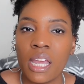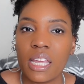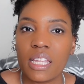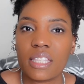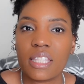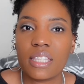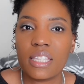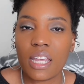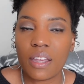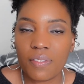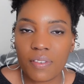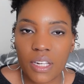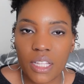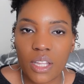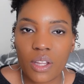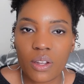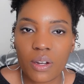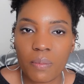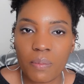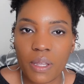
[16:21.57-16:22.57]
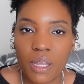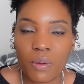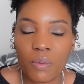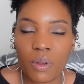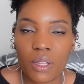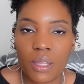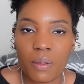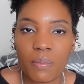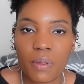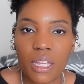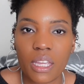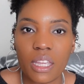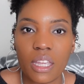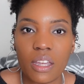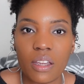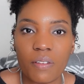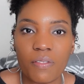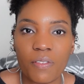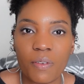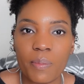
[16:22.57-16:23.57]
It's definitely going to be a really big
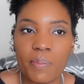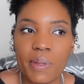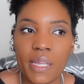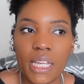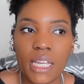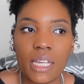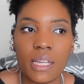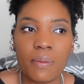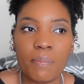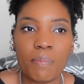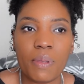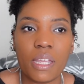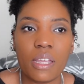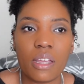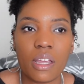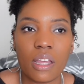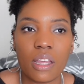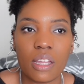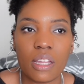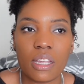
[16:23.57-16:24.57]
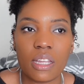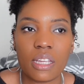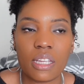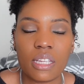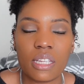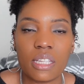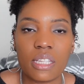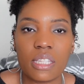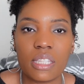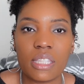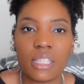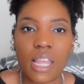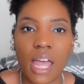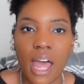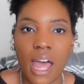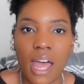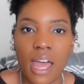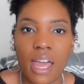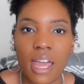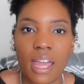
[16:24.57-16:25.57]
year for me because
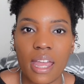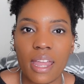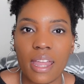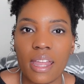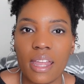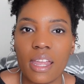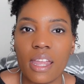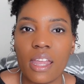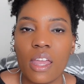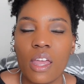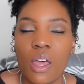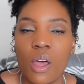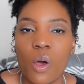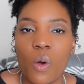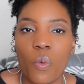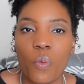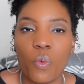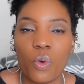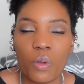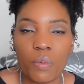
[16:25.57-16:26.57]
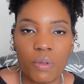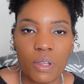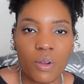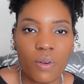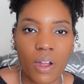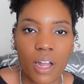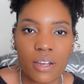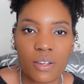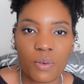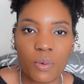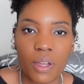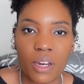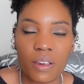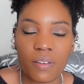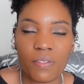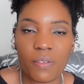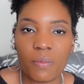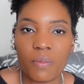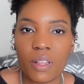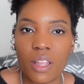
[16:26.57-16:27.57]
I will be graduating
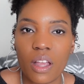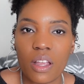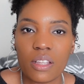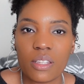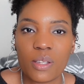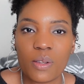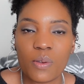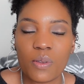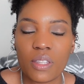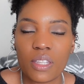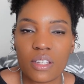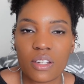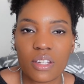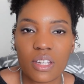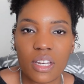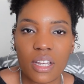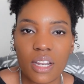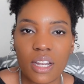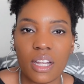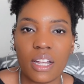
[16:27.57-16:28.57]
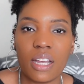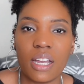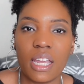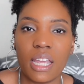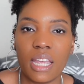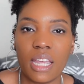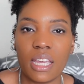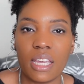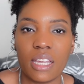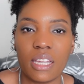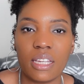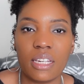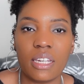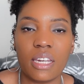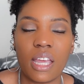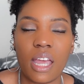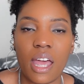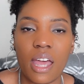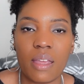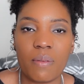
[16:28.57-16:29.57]
from law school this year, and
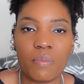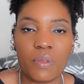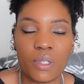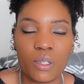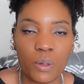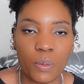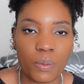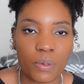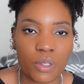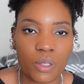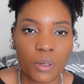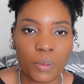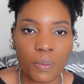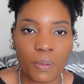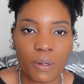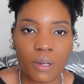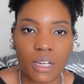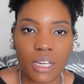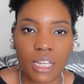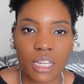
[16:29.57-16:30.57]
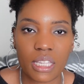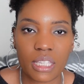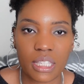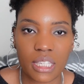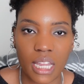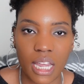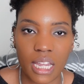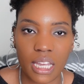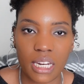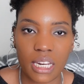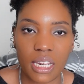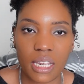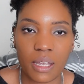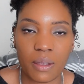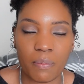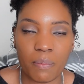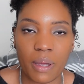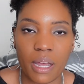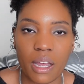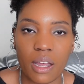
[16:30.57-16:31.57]
I'm super excited
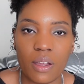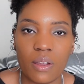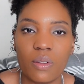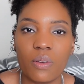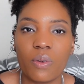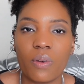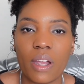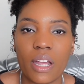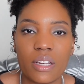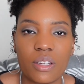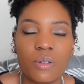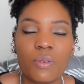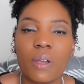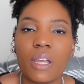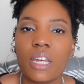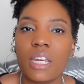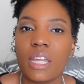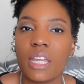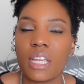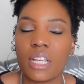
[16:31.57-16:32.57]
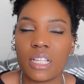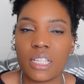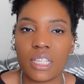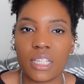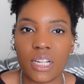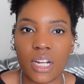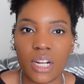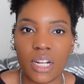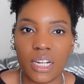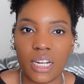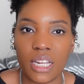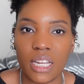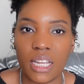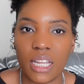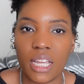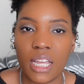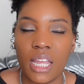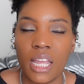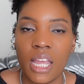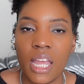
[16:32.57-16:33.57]
about graduating and
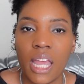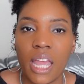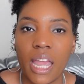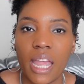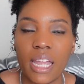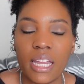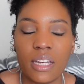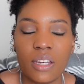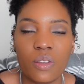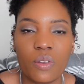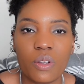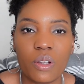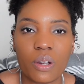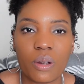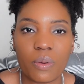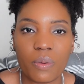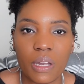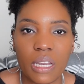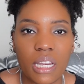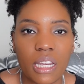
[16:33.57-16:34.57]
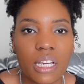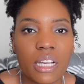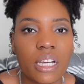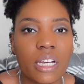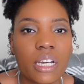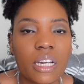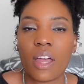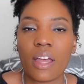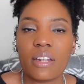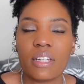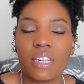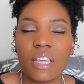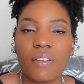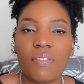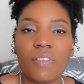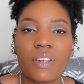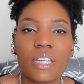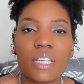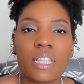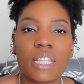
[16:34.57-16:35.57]
starting a new career. So I
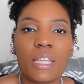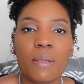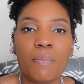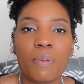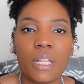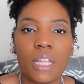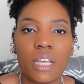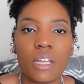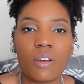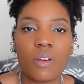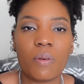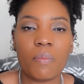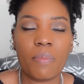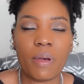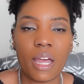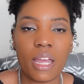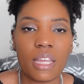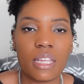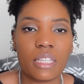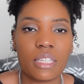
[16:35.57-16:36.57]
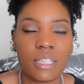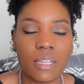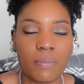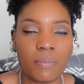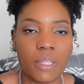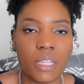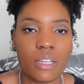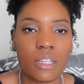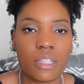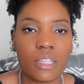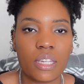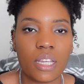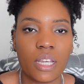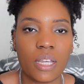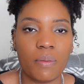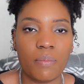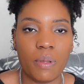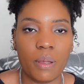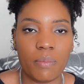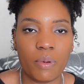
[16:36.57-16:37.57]
definitely plan on buying something to
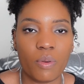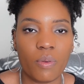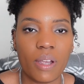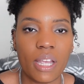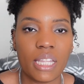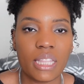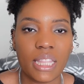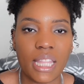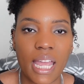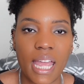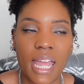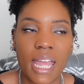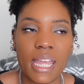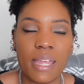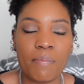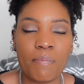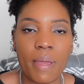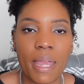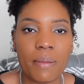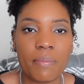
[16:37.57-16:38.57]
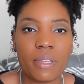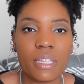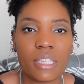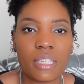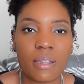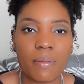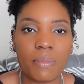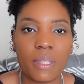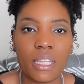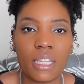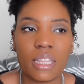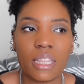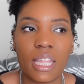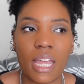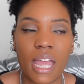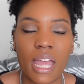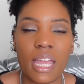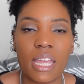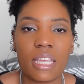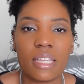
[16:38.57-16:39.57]
commemorate that. It may be something
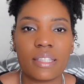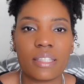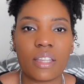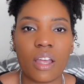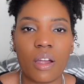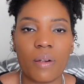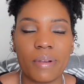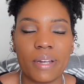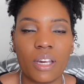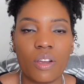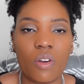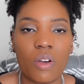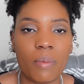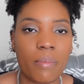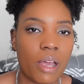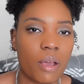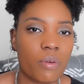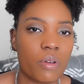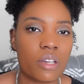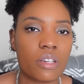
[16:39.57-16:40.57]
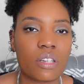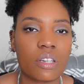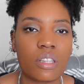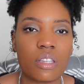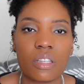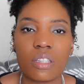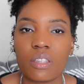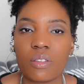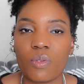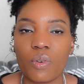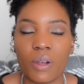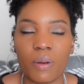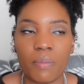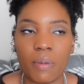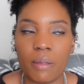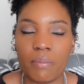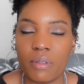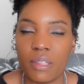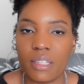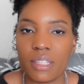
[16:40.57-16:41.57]
that is already on my wish list, or
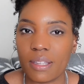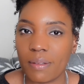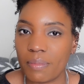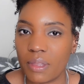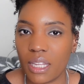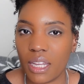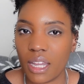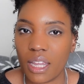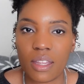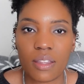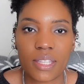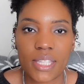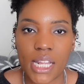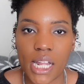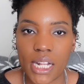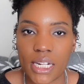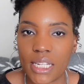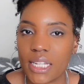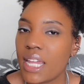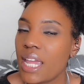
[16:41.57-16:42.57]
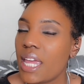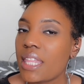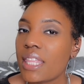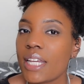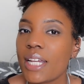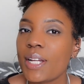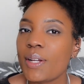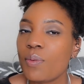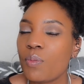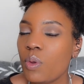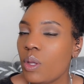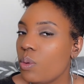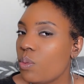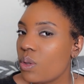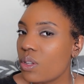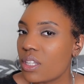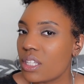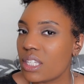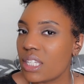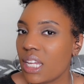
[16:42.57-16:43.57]
maybe something else altogether. We
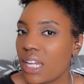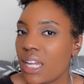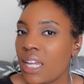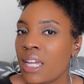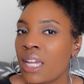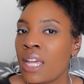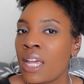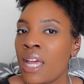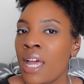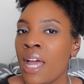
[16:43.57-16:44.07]
will see.